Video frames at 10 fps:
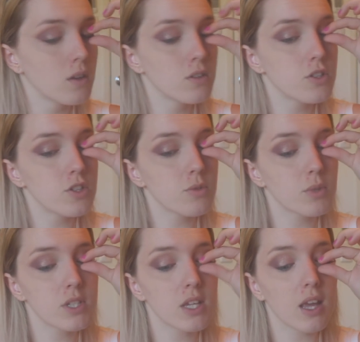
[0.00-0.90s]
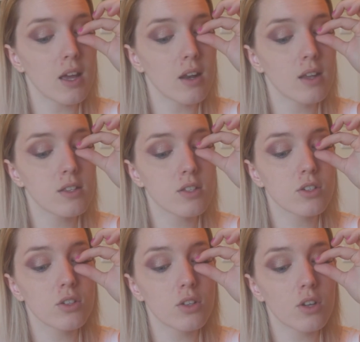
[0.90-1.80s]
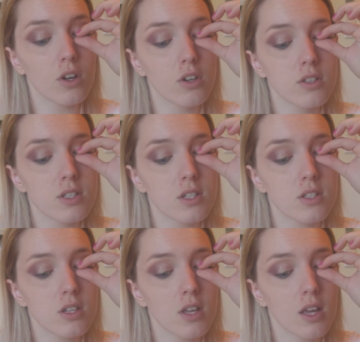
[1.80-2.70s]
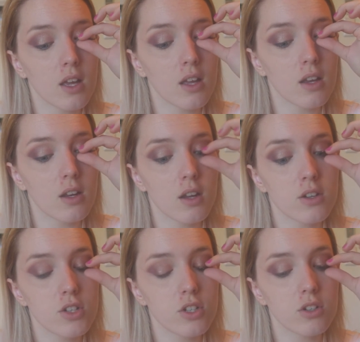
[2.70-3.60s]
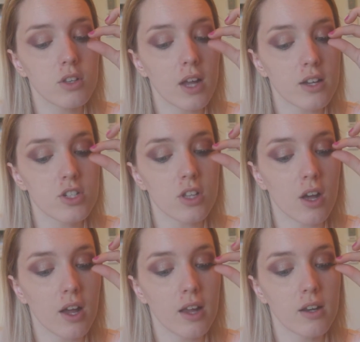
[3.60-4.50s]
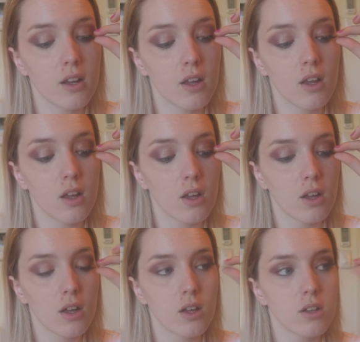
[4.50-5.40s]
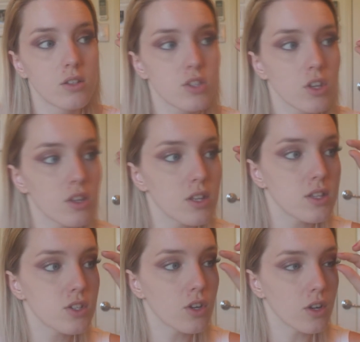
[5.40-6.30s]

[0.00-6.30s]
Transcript: Just want to get as close as you can to your lash line so that there's no